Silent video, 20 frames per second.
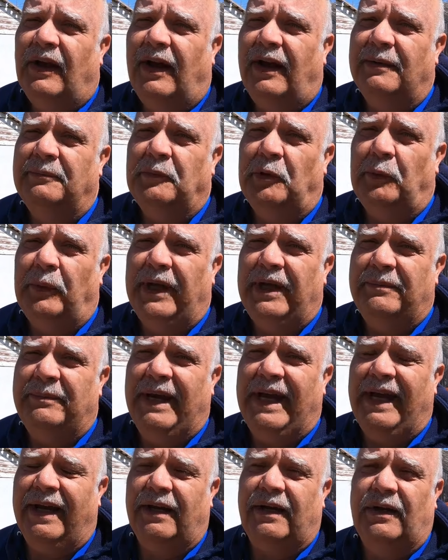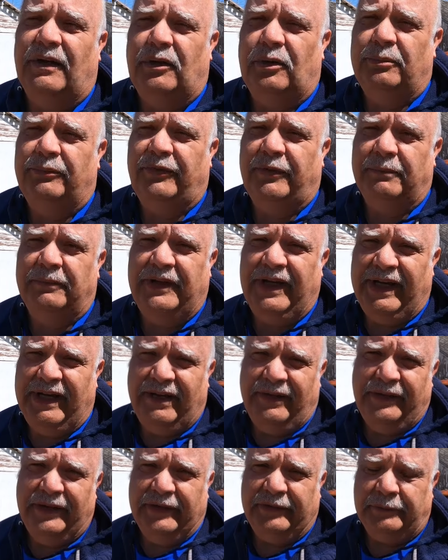on my way back home from
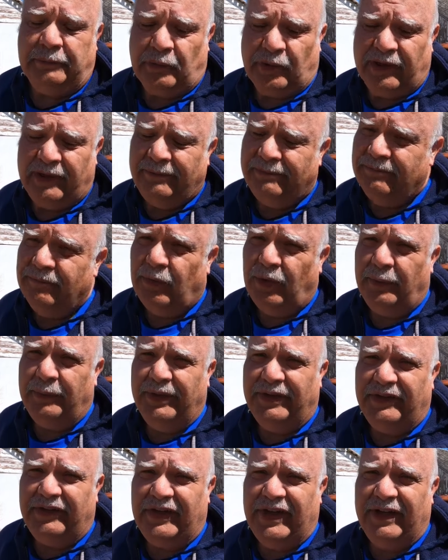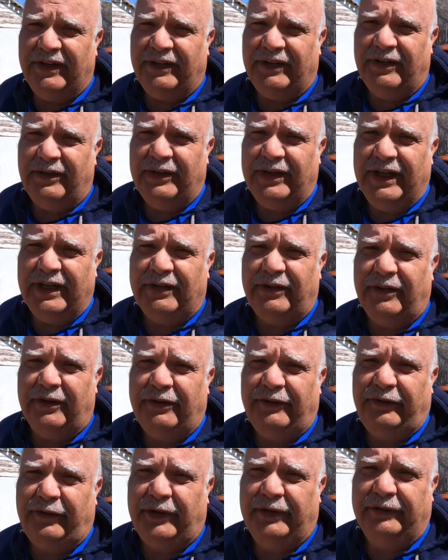town this morning when I went to town to go get
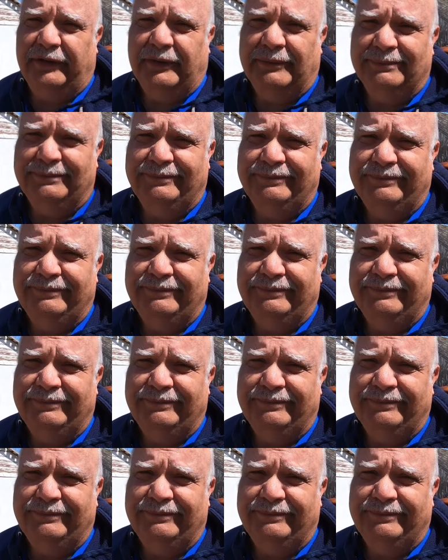groceries.